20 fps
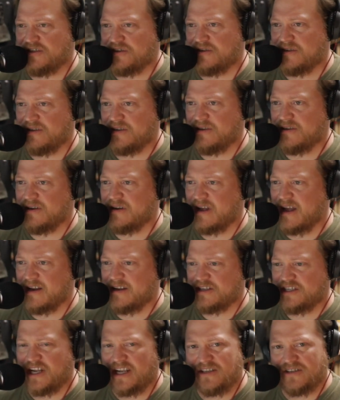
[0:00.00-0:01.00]
you kind
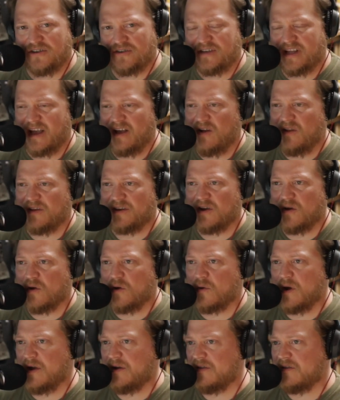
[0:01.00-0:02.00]
of chase your tail and go
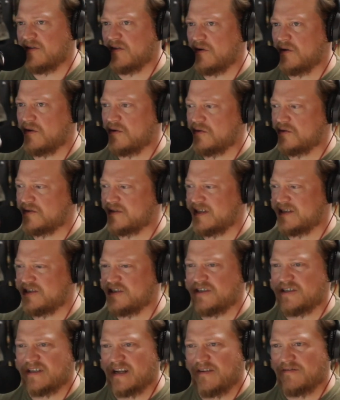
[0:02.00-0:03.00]
around in circles, that
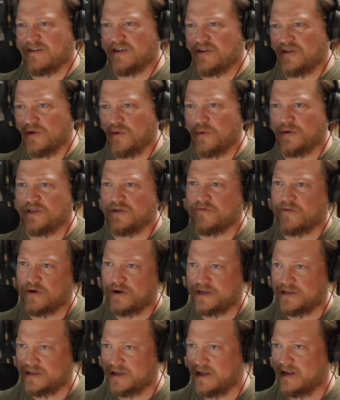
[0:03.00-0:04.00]
you just have to do what you've
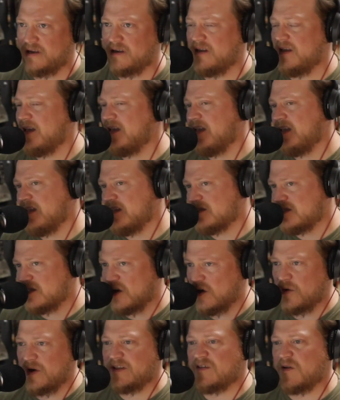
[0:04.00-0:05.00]
already done.
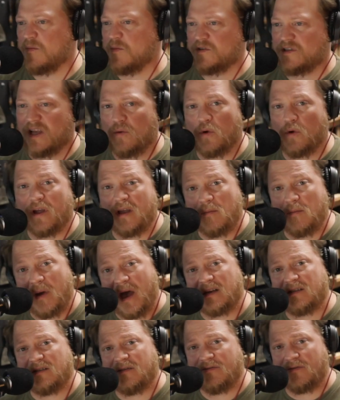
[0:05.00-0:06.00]
So it's almost like working
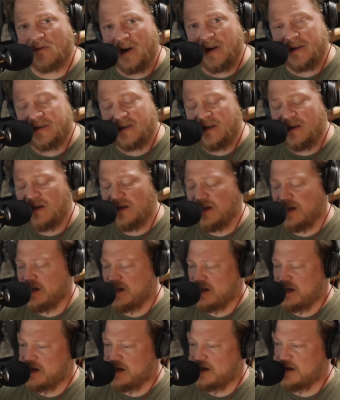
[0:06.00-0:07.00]
back to front.
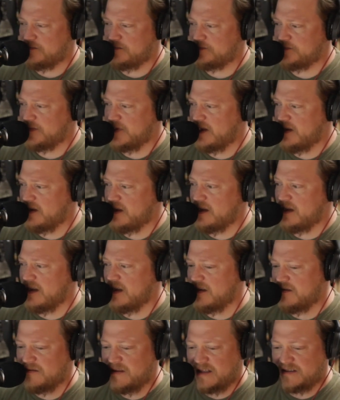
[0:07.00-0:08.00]
And
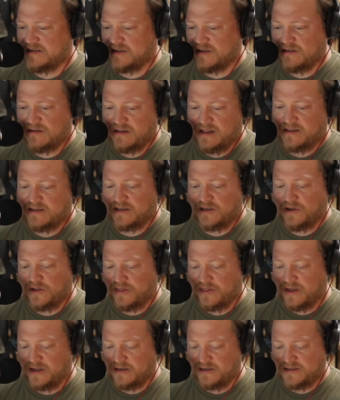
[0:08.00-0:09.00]
that's a good
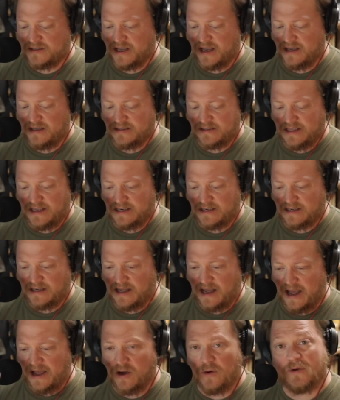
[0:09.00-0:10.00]
thing to say, is that
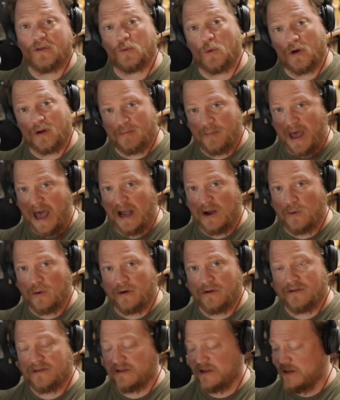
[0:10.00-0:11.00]
I always work
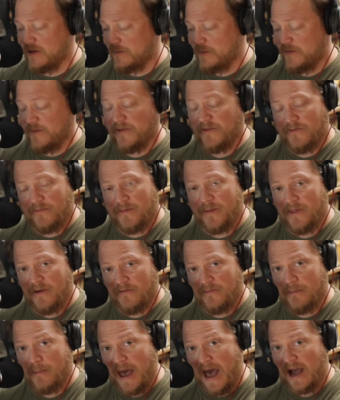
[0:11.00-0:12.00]
backwards in the
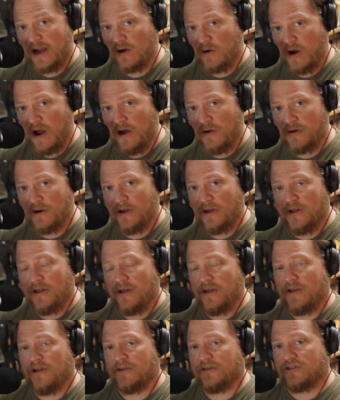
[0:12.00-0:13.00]
background
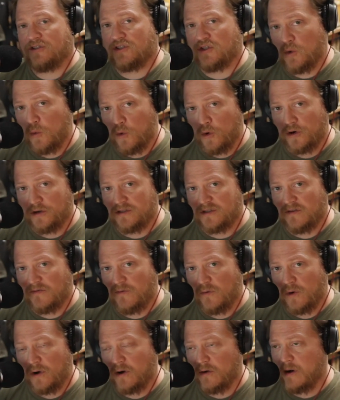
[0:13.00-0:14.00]
towards the
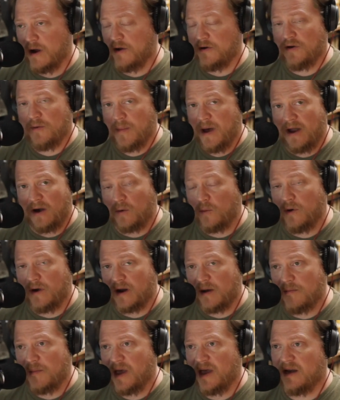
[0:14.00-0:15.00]
foreground, no matter what
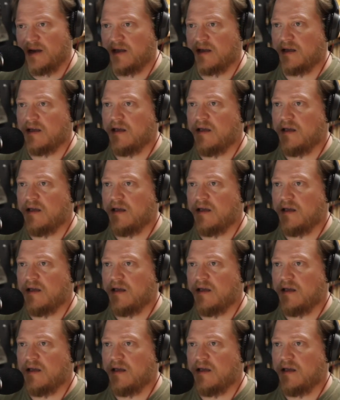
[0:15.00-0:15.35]
I'm painting.